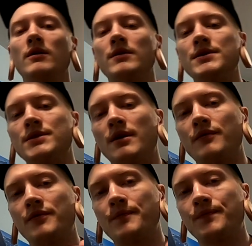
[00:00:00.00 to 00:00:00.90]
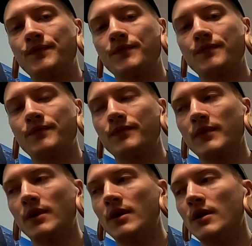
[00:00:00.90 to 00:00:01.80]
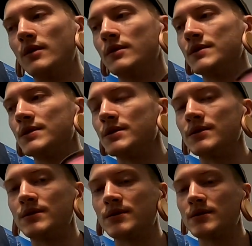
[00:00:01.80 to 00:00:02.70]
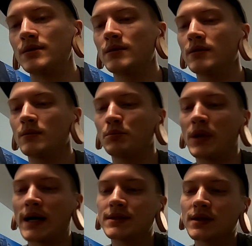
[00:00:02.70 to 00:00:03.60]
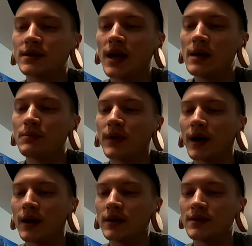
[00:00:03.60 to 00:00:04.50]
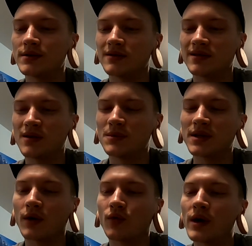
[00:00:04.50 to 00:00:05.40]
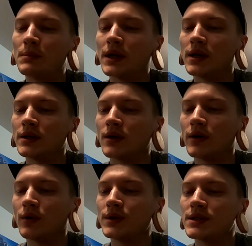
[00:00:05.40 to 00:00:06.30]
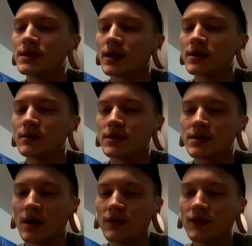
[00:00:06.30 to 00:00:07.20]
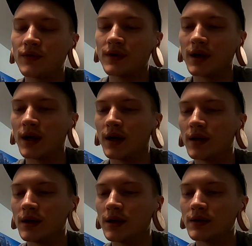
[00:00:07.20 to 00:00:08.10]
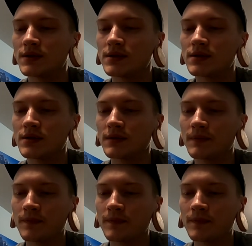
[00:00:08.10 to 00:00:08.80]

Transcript: This stuff. This is plastic tape that it's almost like a ribbon. It only sticks to itself, and it's